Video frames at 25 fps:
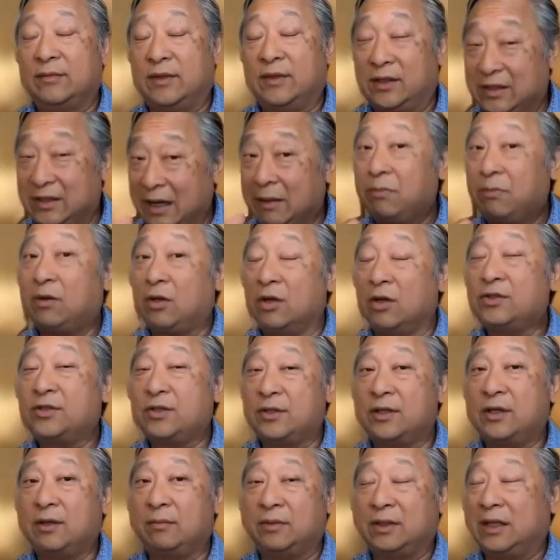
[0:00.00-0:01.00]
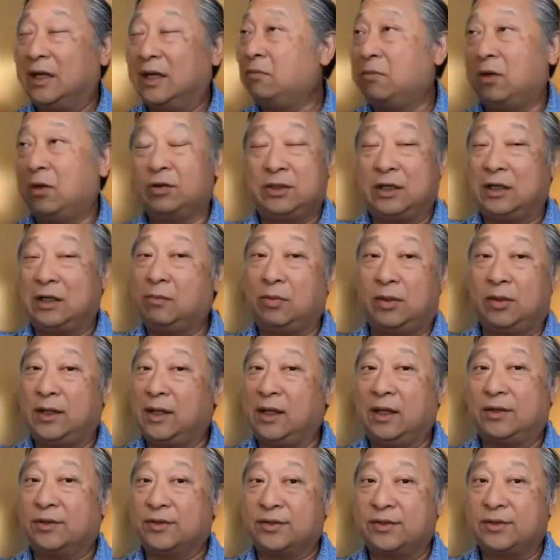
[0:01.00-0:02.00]
Their time belongs to them, doesn't belong to
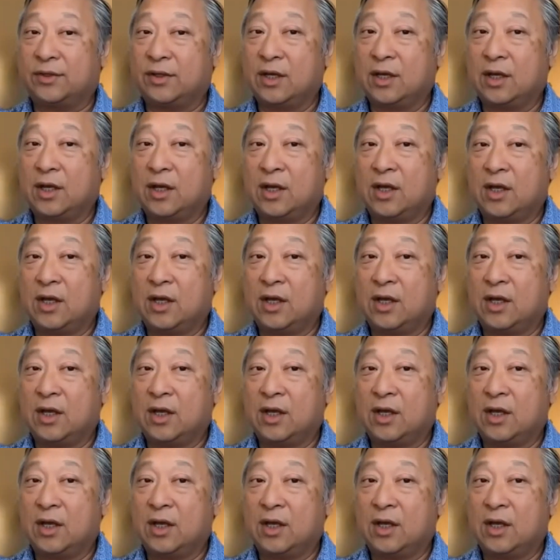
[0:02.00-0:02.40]
anybody else.